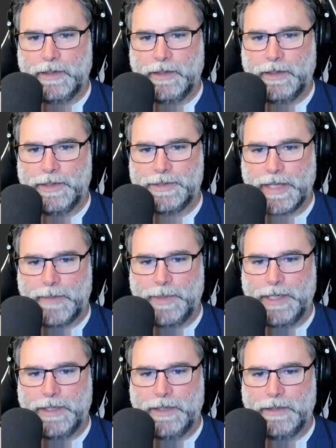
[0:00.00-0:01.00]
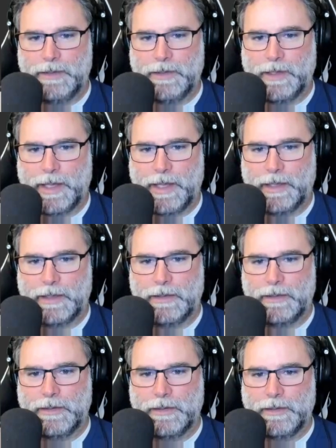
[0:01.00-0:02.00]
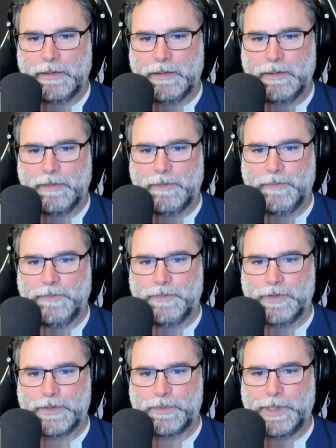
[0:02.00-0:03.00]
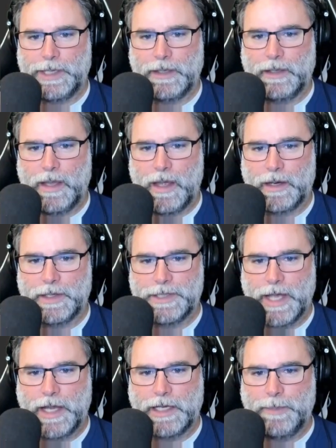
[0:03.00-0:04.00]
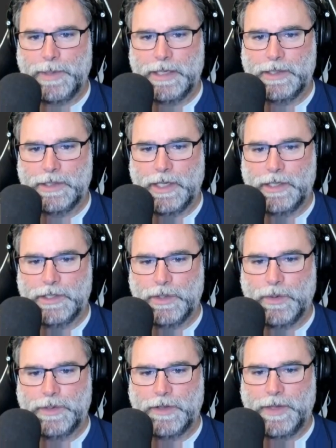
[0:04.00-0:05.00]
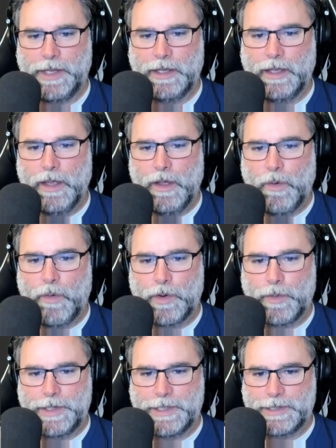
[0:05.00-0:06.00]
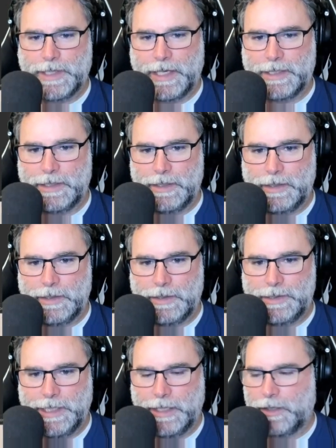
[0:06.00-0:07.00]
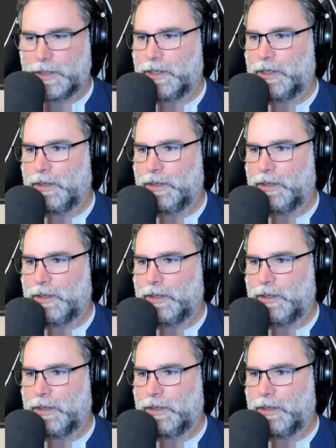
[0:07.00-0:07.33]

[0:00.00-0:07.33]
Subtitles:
Is that me, like, just reading along a document and doing the thing, or do I just like tinker and